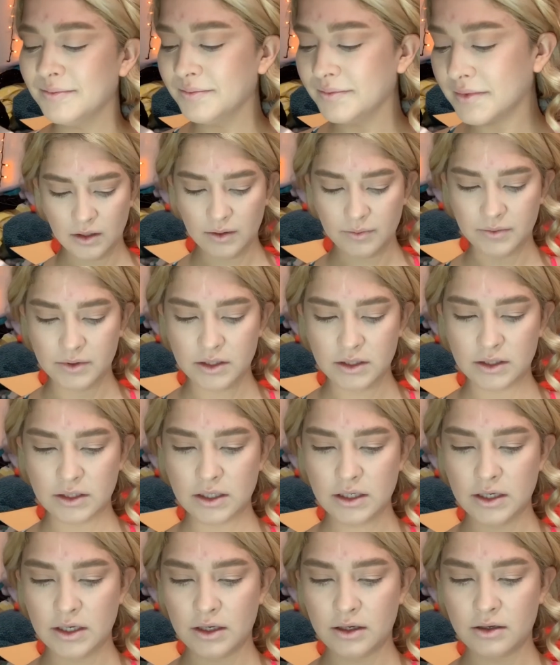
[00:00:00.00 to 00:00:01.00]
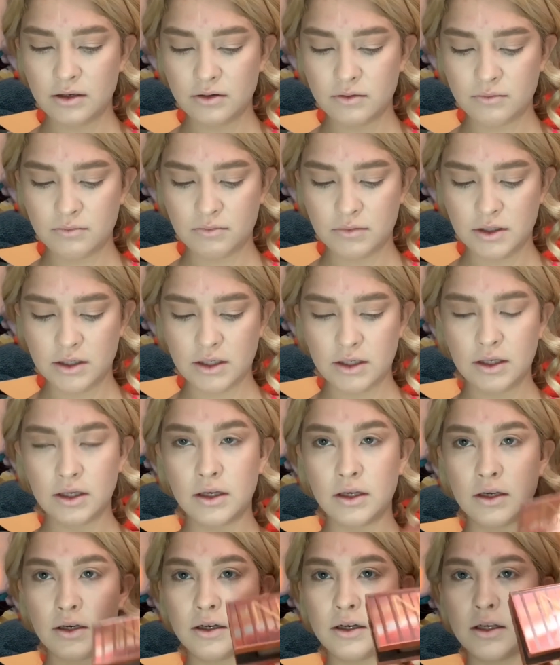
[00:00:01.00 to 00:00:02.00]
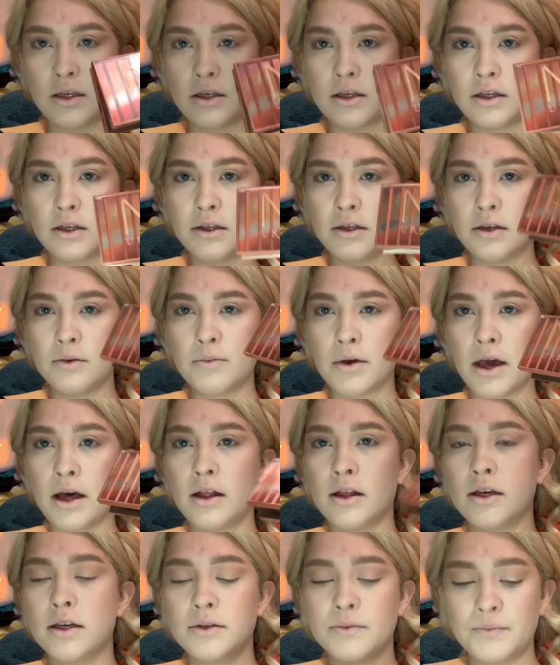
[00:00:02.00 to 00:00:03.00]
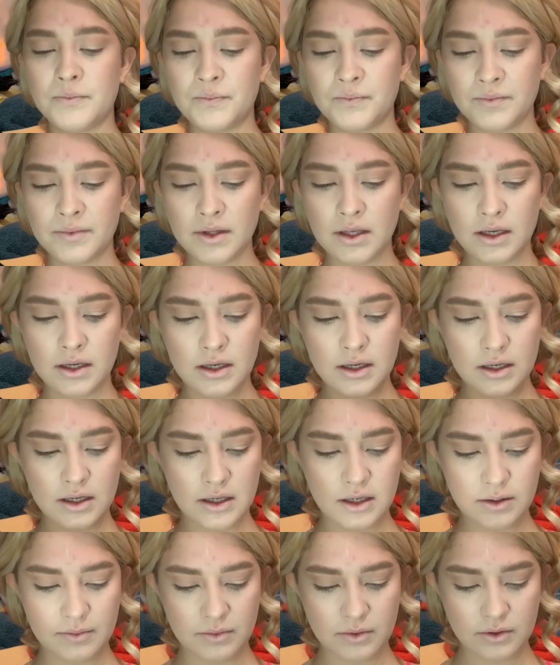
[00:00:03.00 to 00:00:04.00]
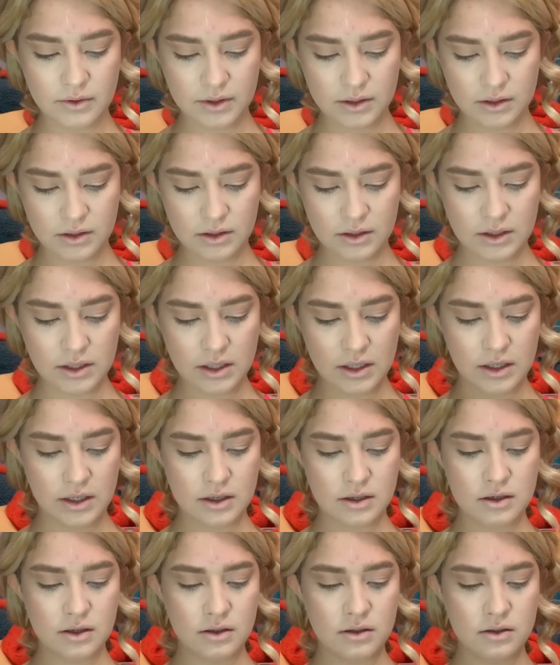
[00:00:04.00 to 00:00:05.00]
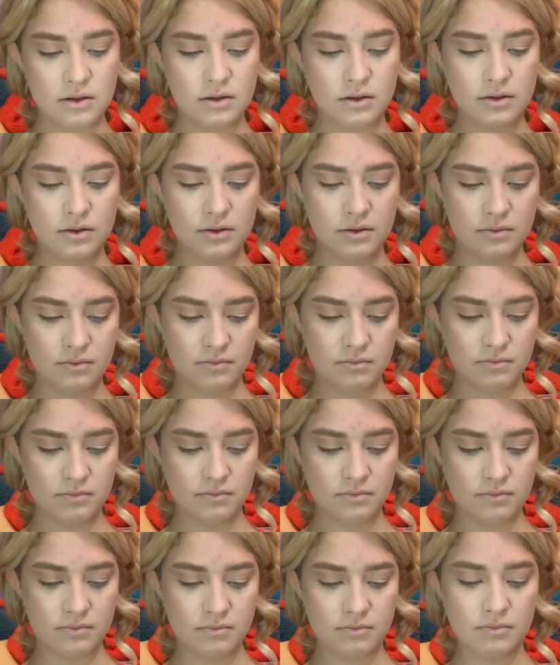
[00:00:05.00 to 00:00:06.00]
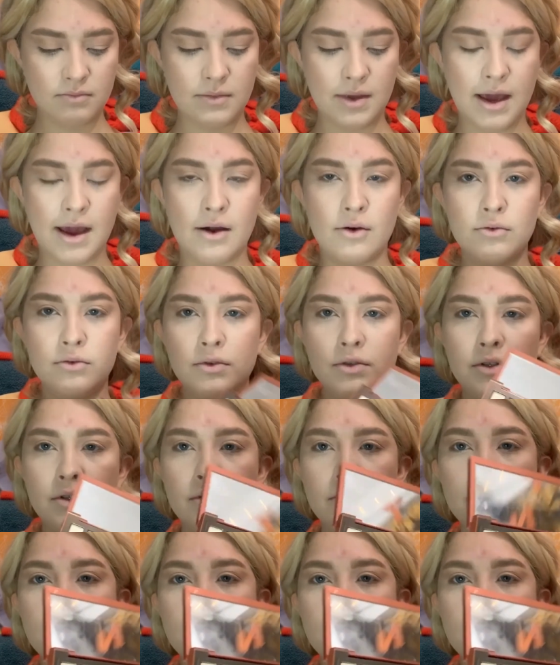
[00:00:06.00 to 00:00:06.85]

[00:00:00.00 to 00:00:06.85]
I'm gonna take my Naked Heat palette, and I'm going to take Ounce,